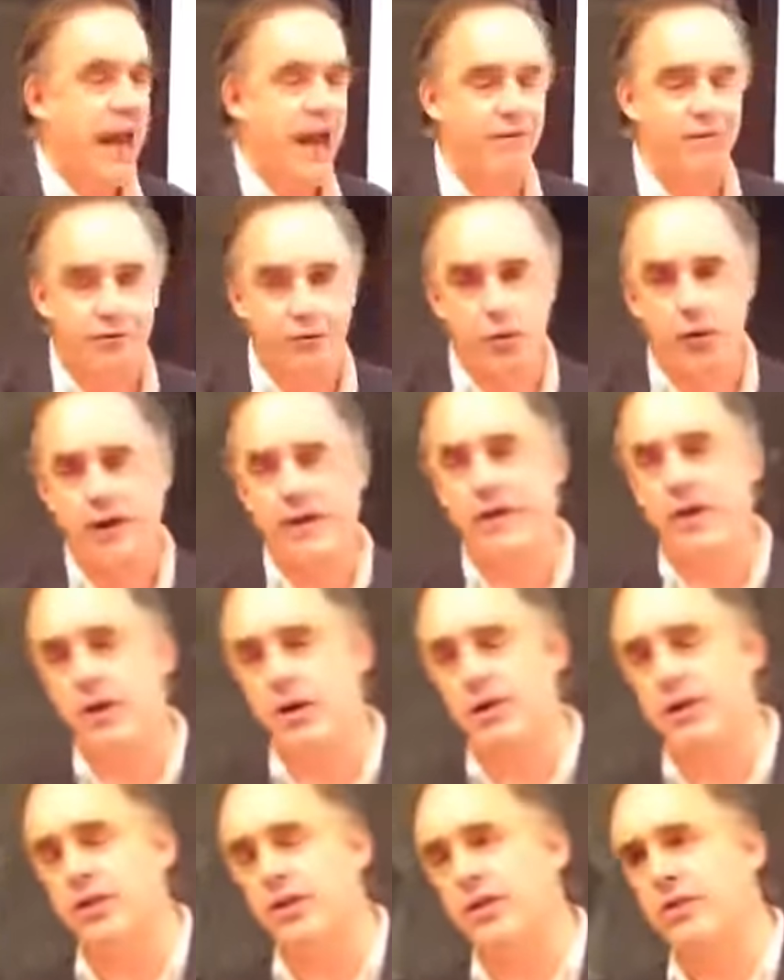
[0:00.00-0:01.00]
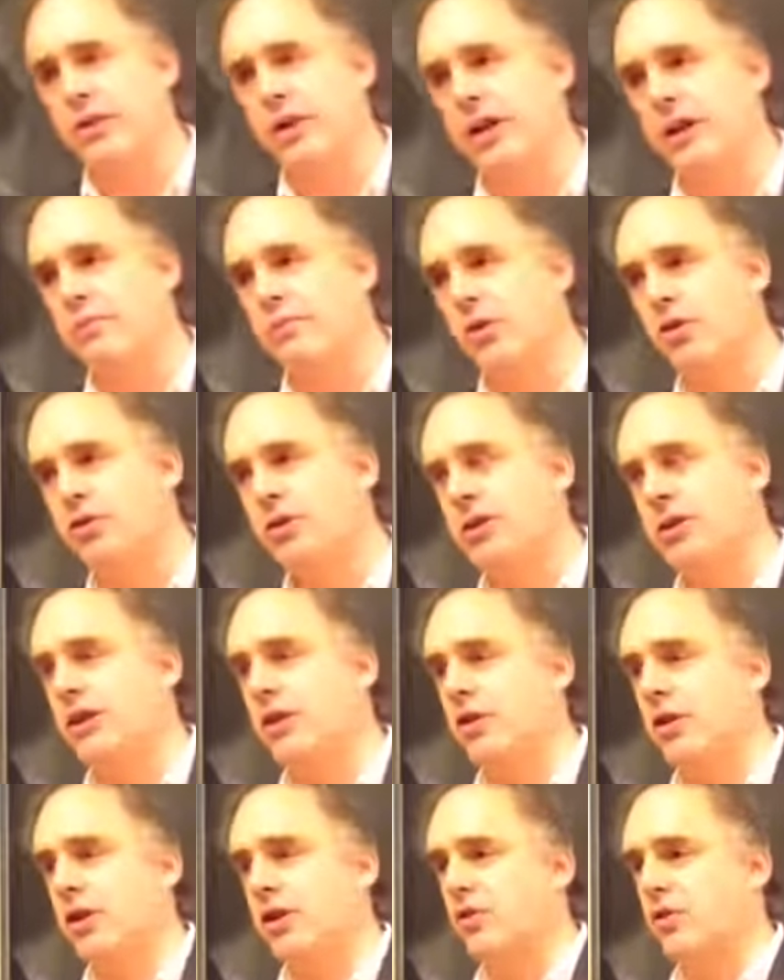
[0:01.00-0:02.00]
And Freud concentrated mostly
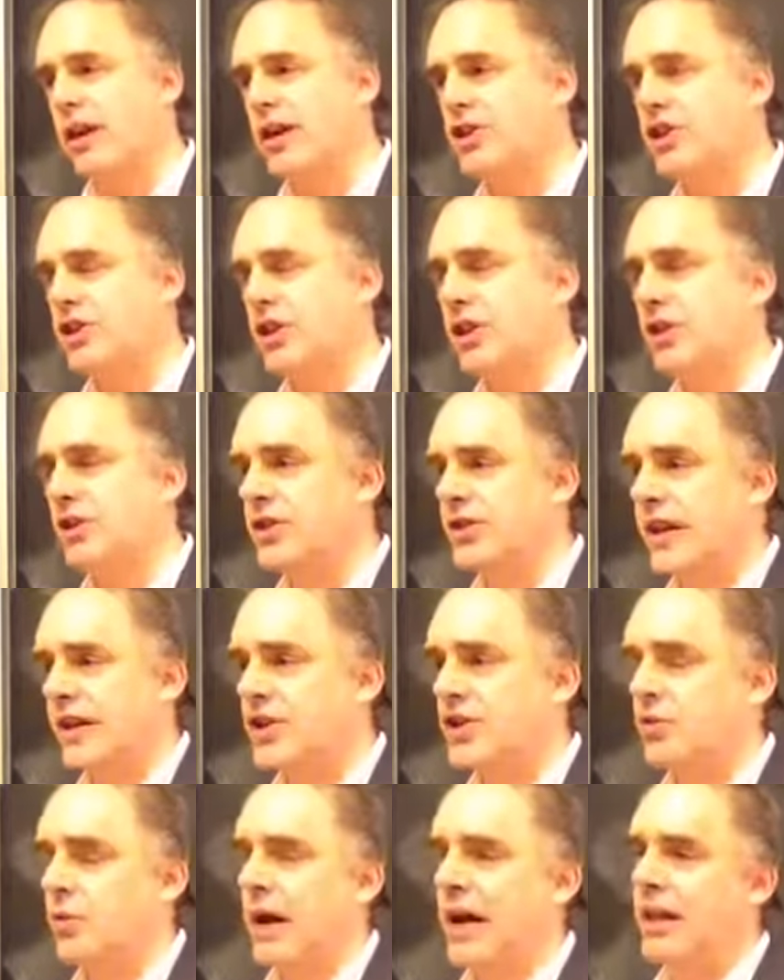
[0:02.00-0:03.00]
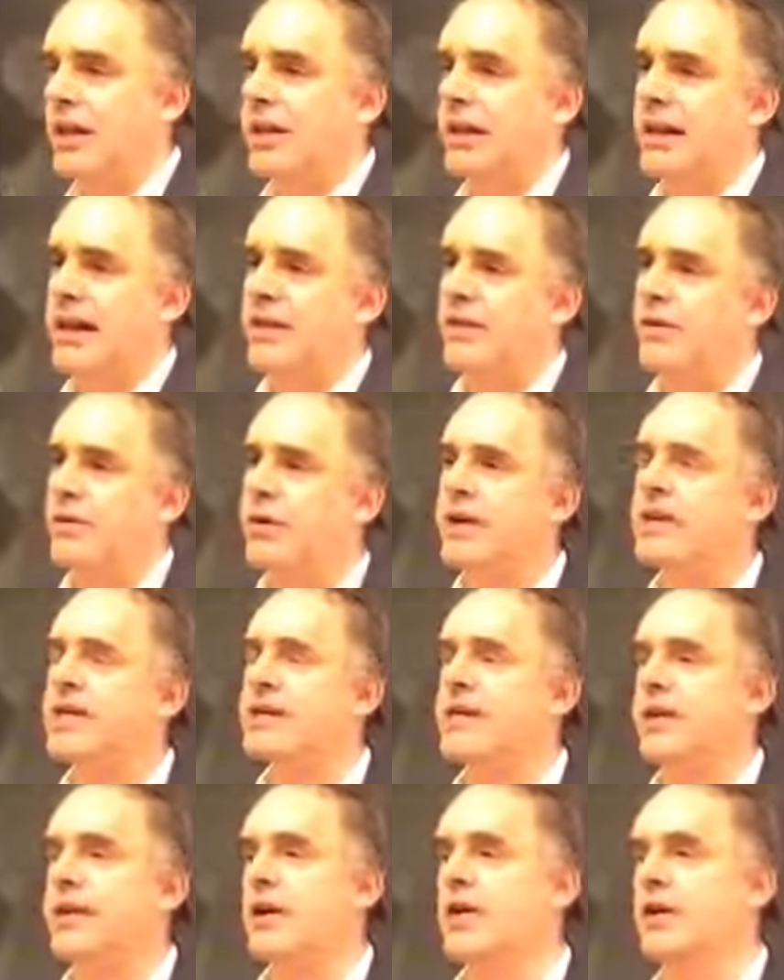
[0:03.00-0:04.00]
on aggression and sexuality. And the
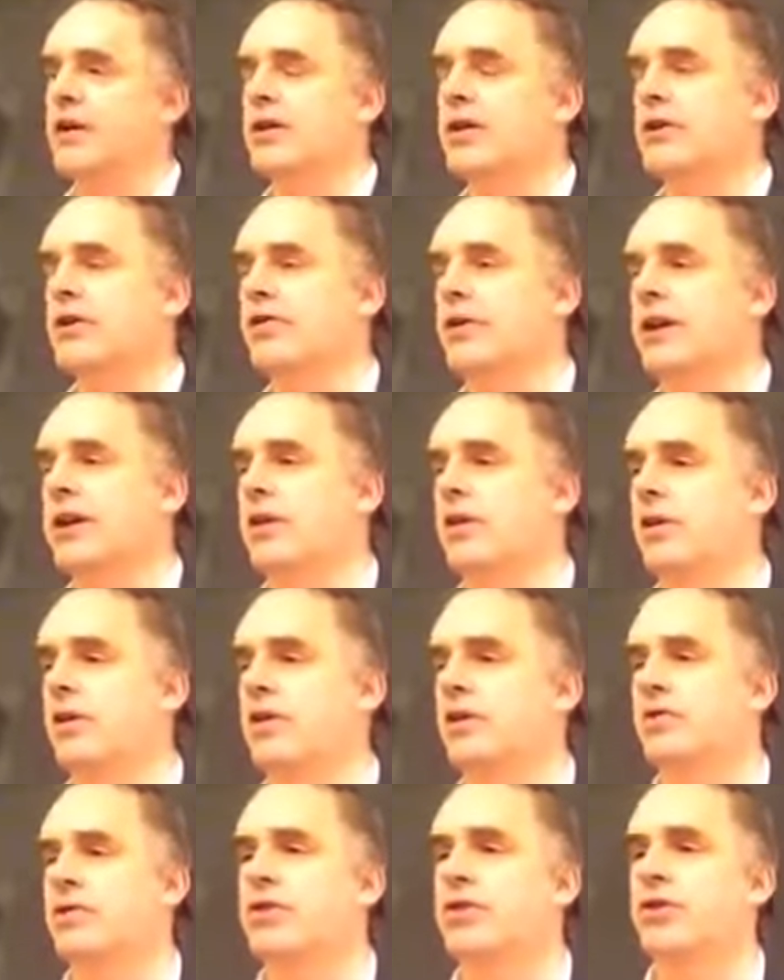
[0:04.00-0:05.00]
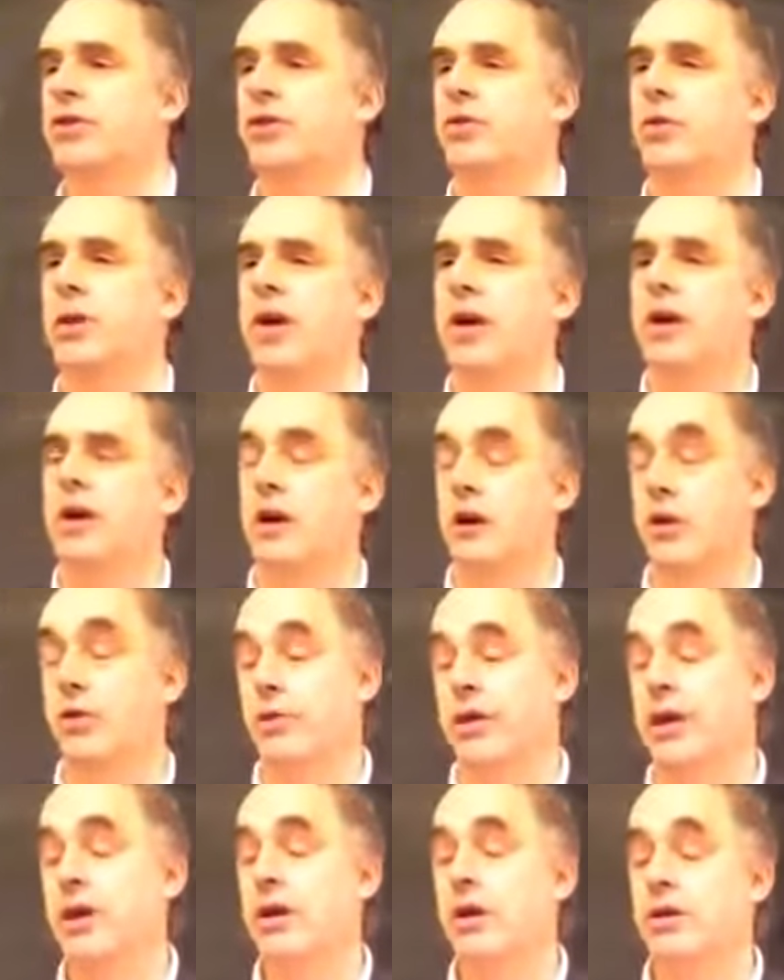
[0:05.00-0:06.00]
reason he concentrated on those two,
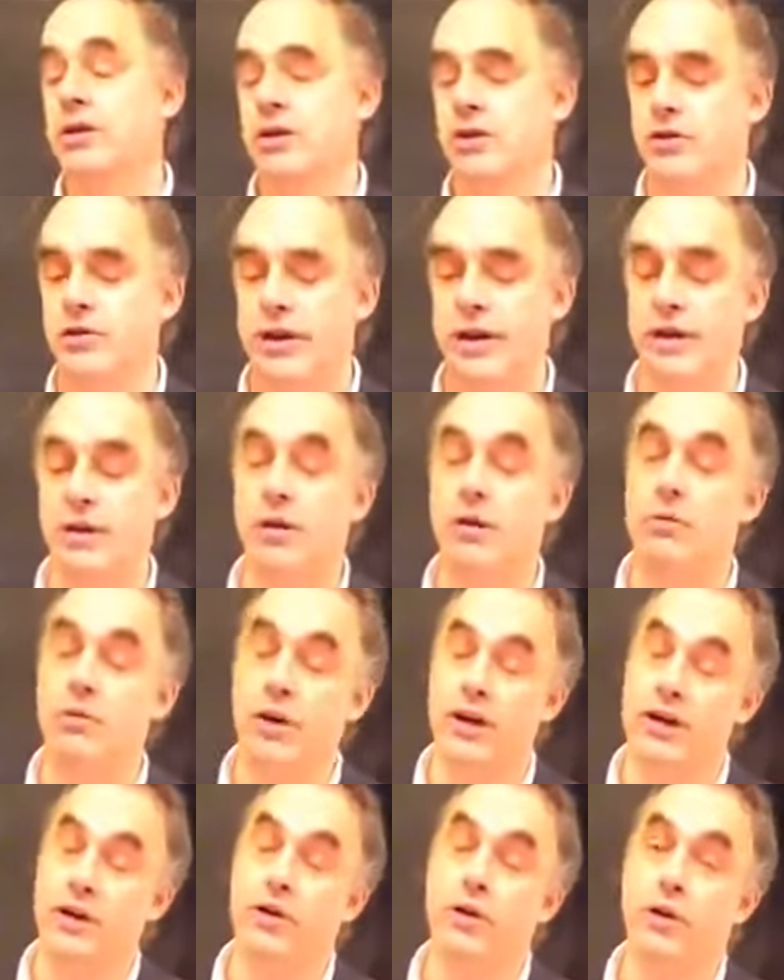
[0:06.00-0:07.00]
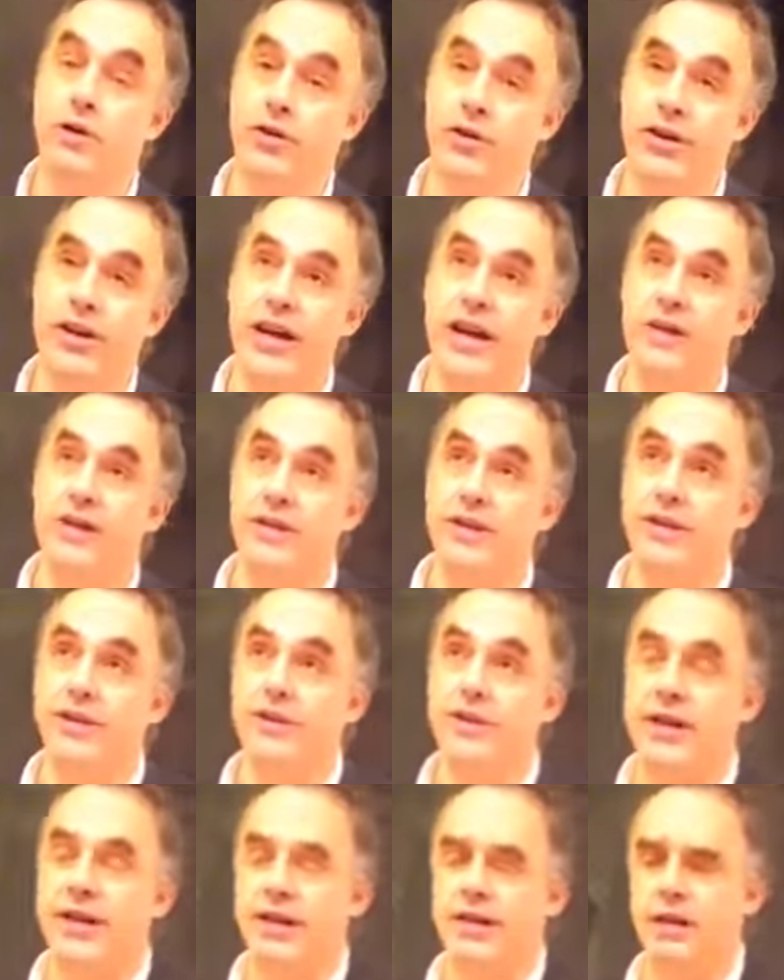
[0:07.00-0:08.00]
although he concentrated on what he called the death
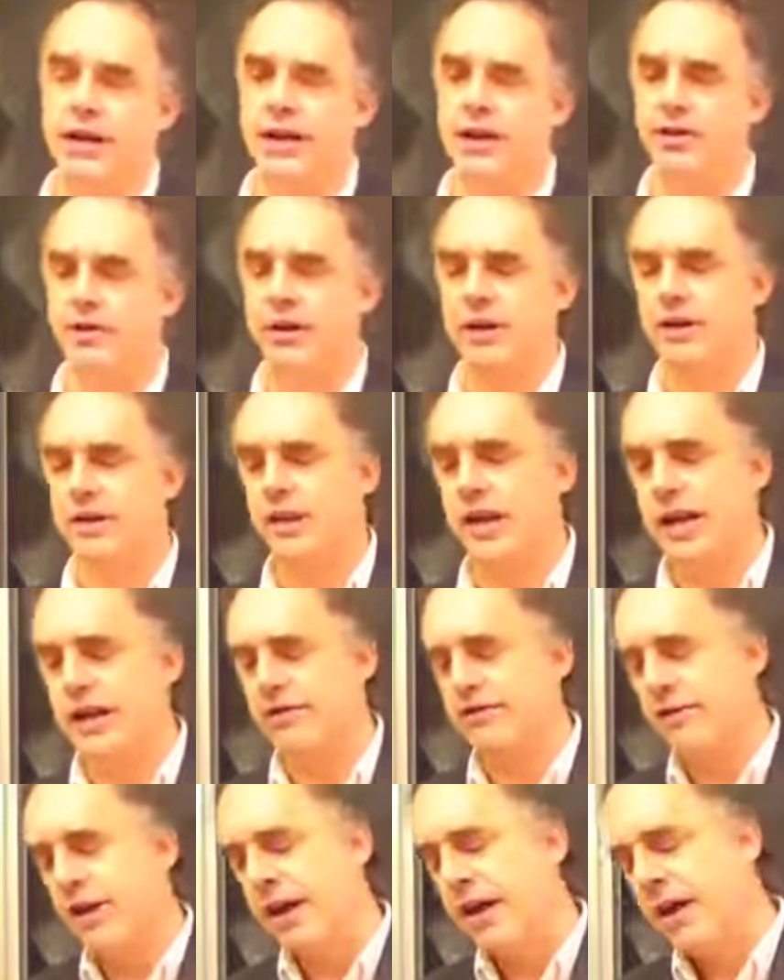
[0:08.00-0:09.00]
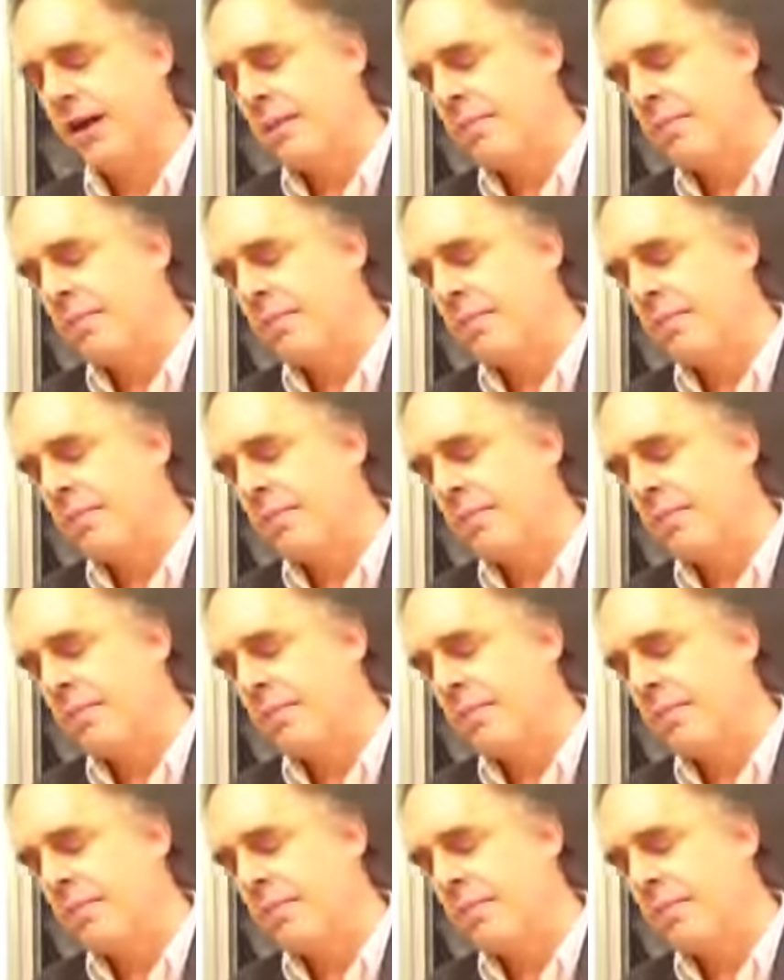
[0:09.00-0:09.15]
instinct later in his life,